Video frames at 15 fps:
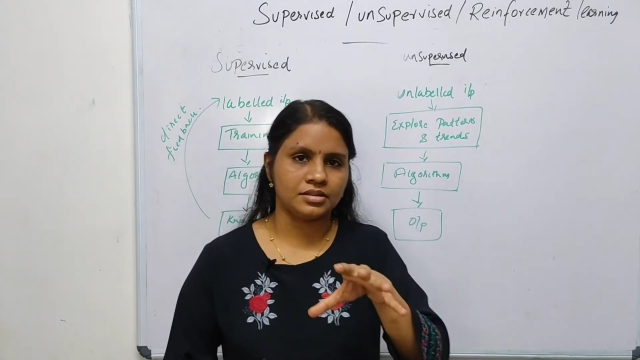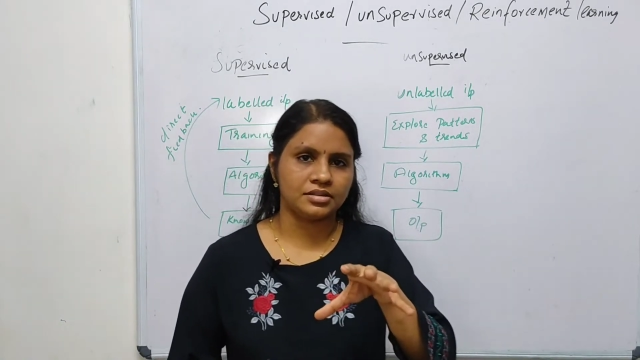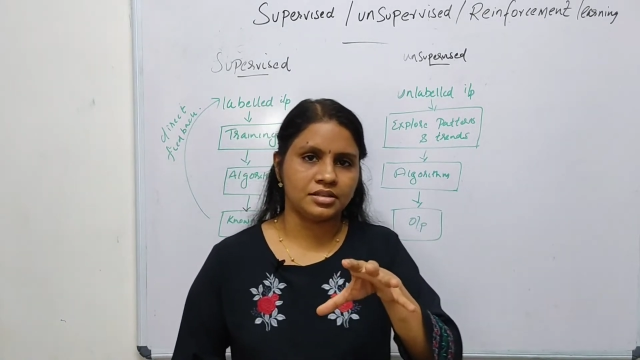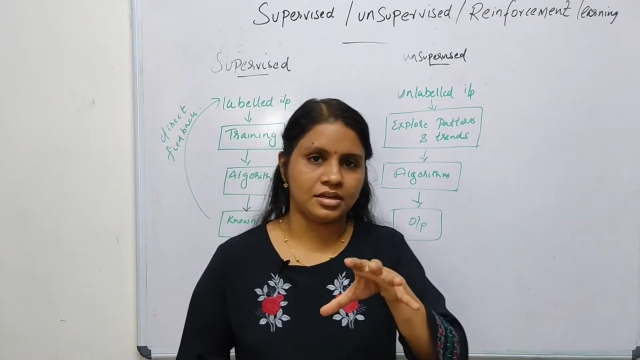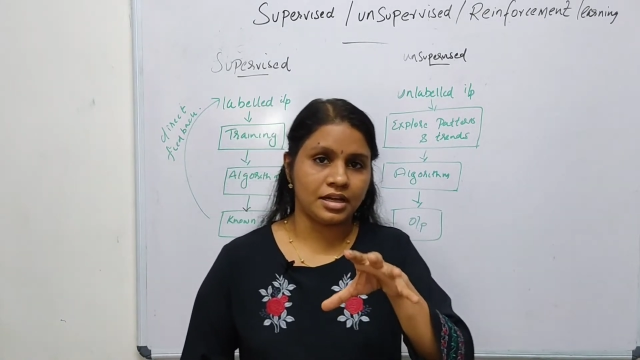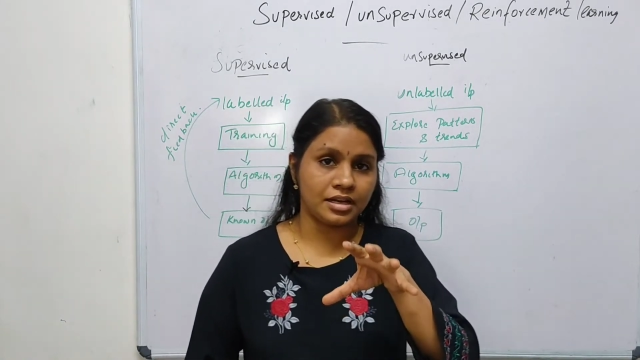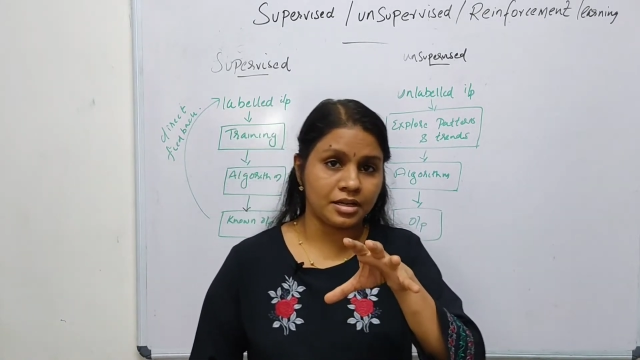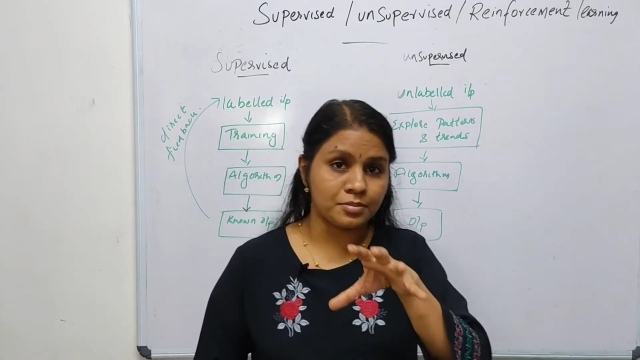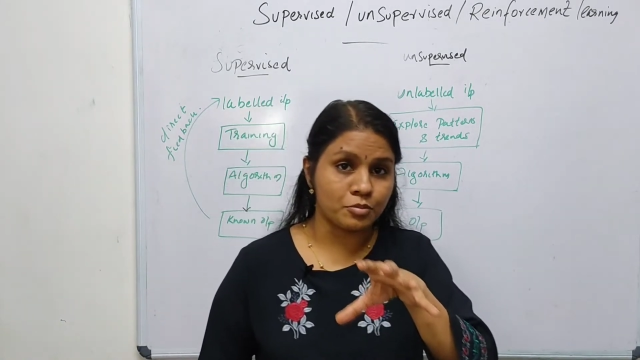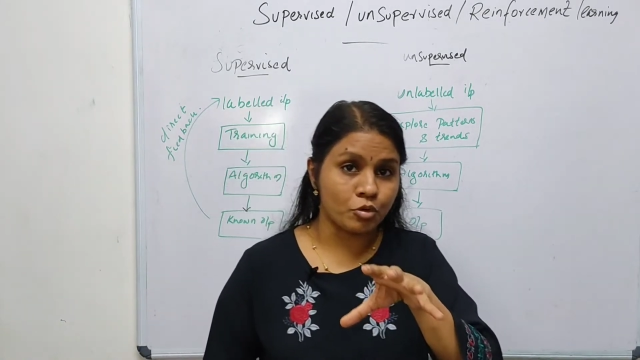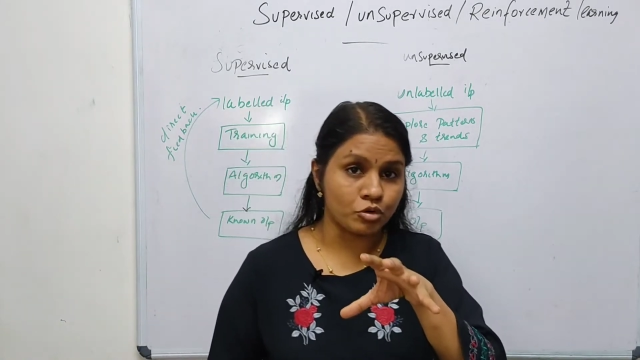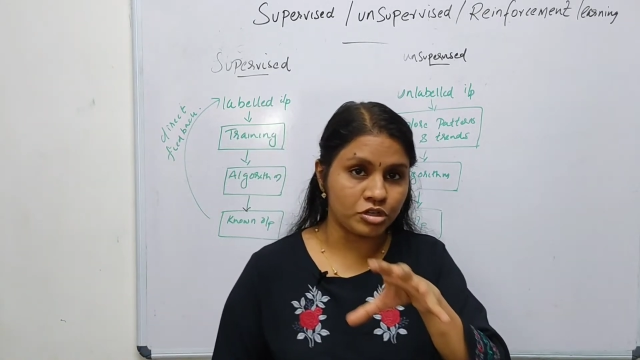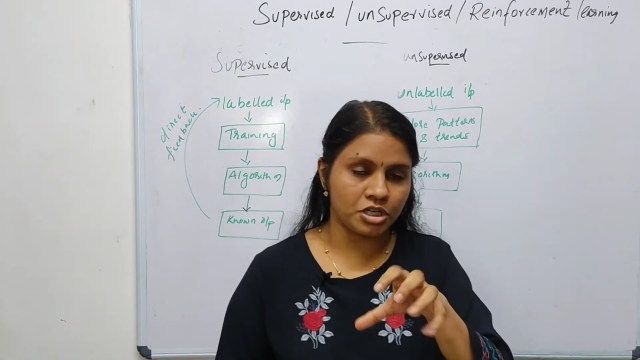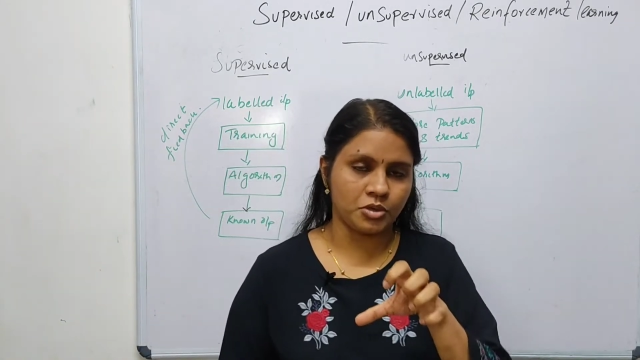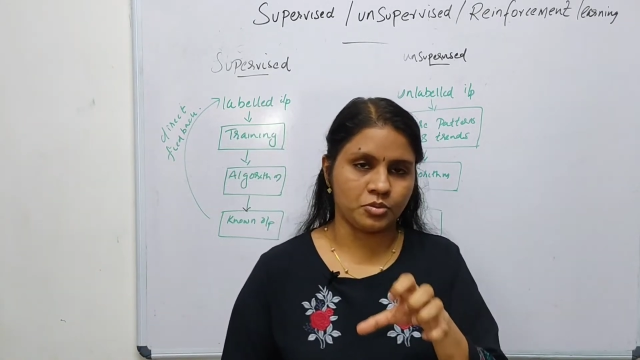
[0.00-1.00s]
at a
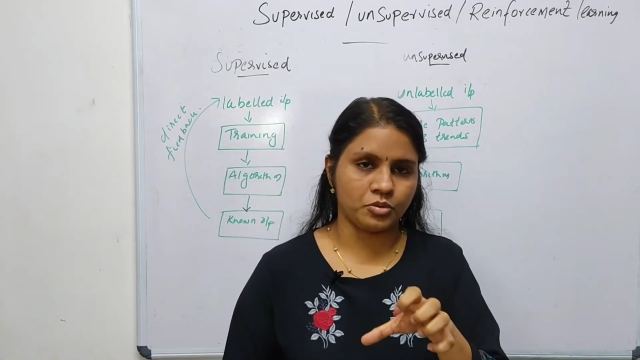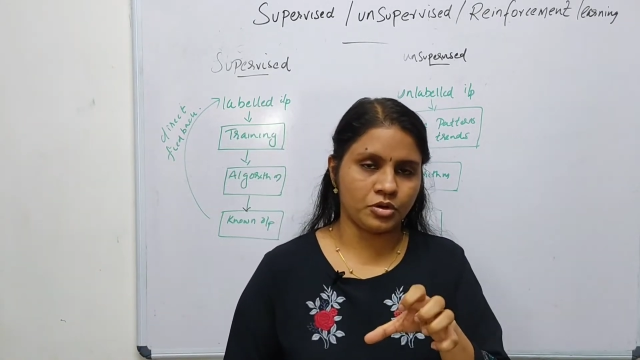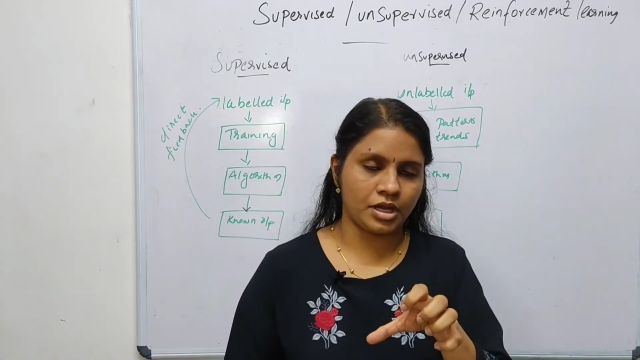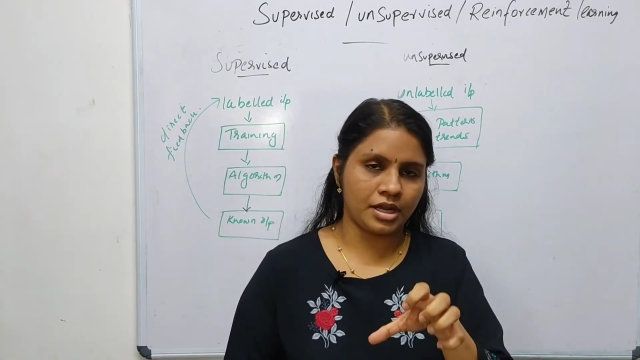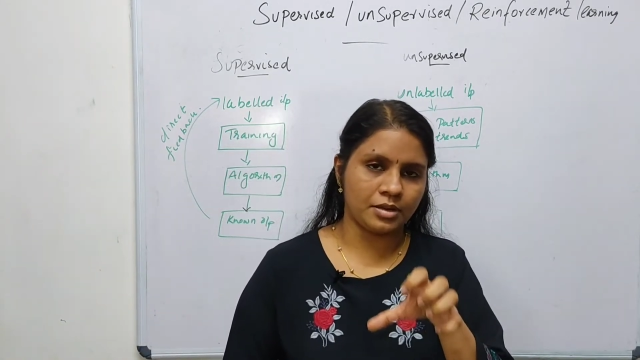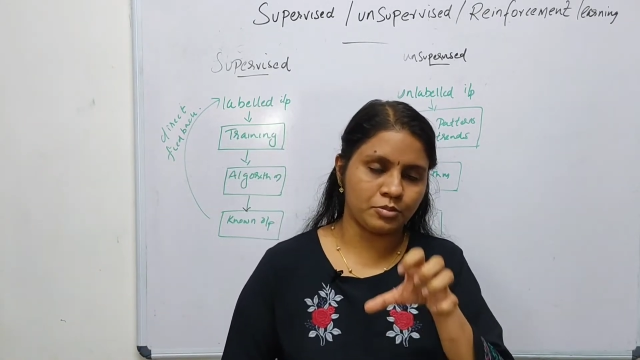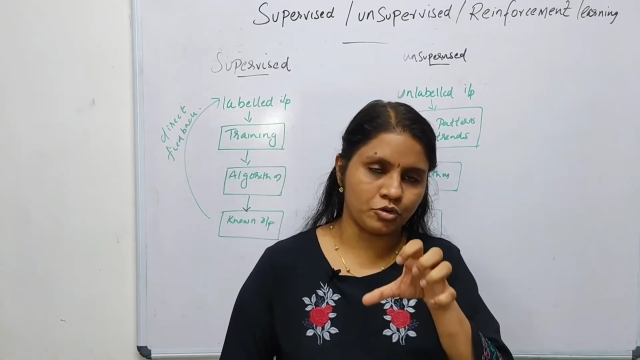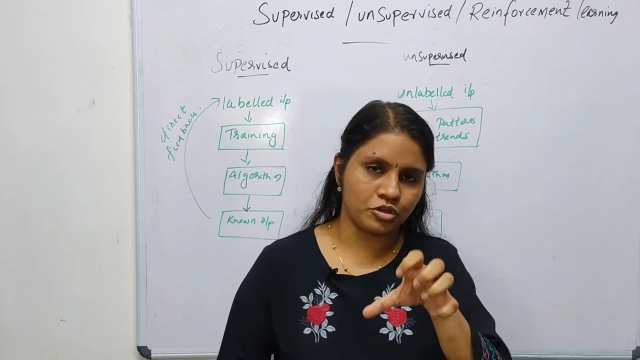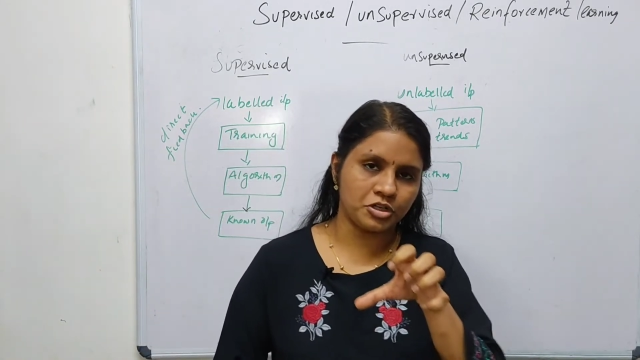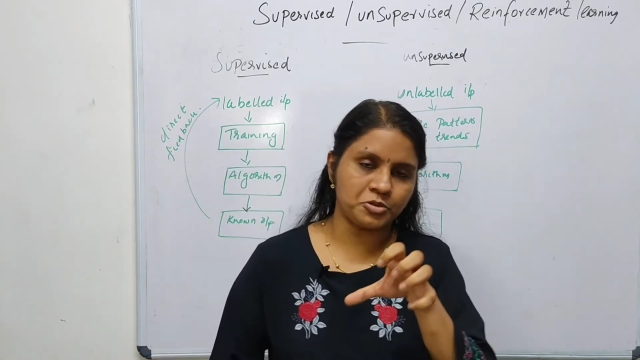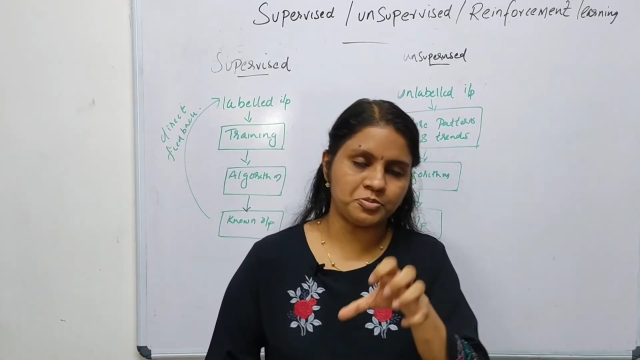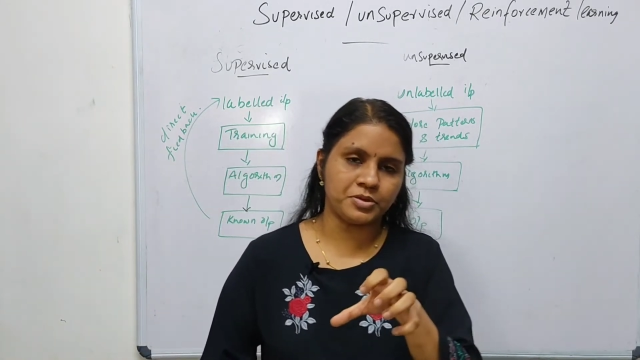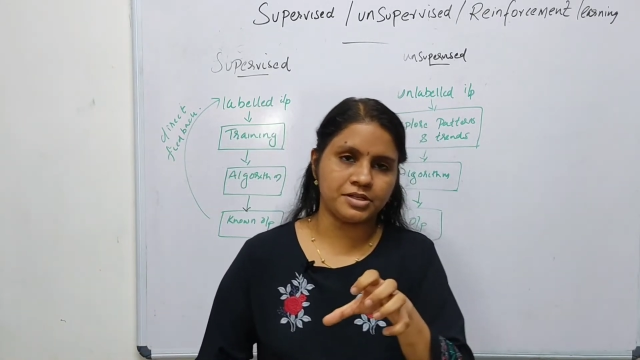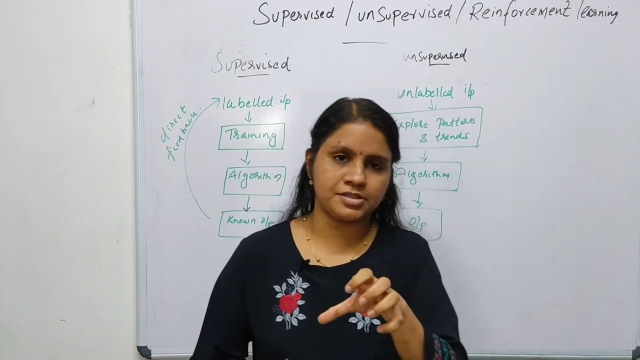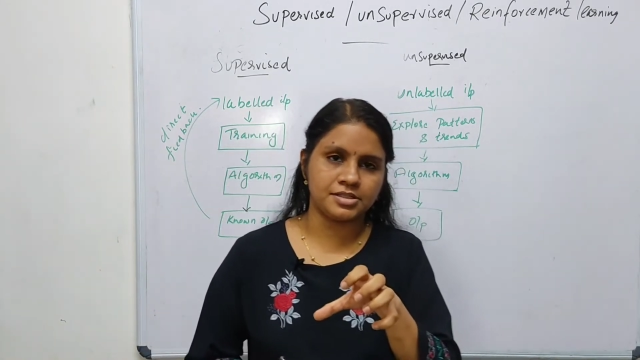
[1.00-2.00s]
motive, okay, the
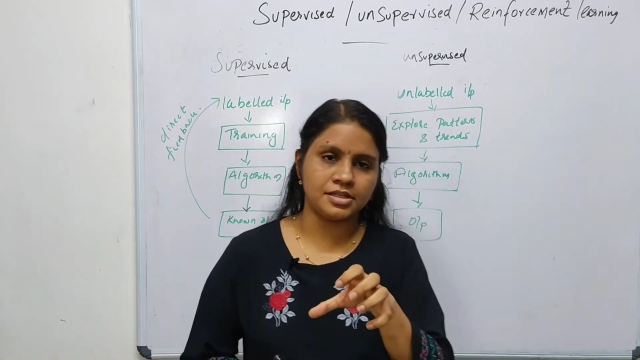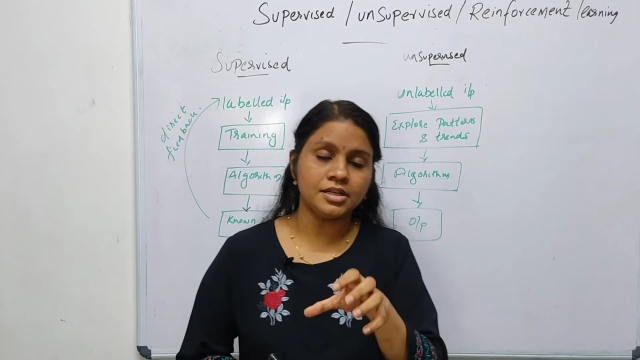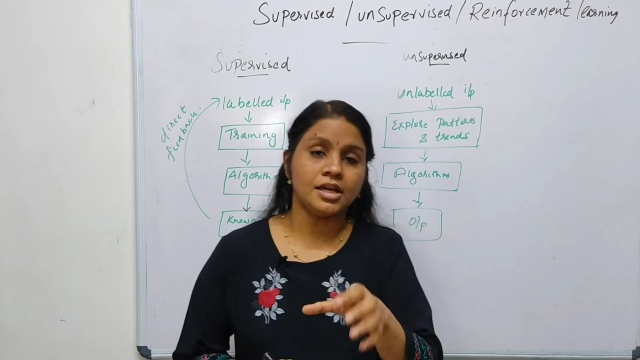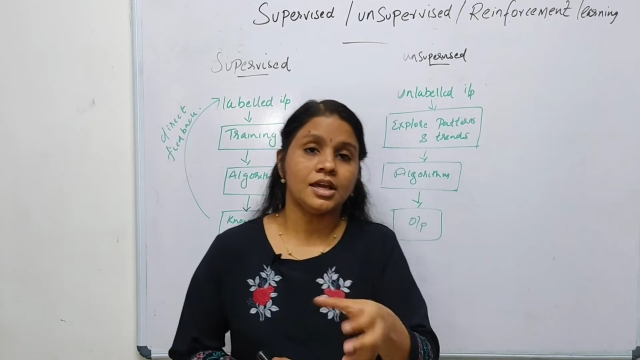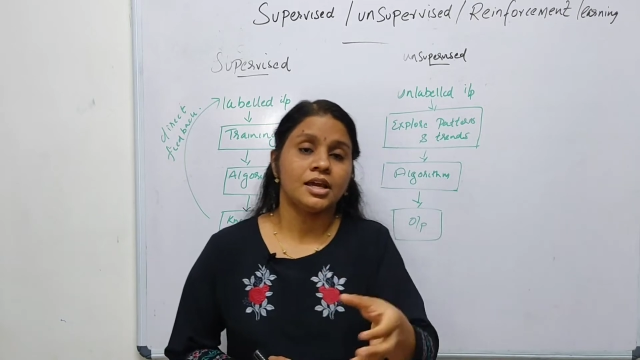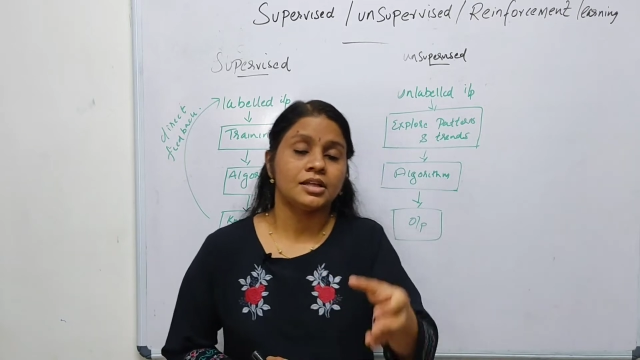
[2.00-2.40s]
motive present,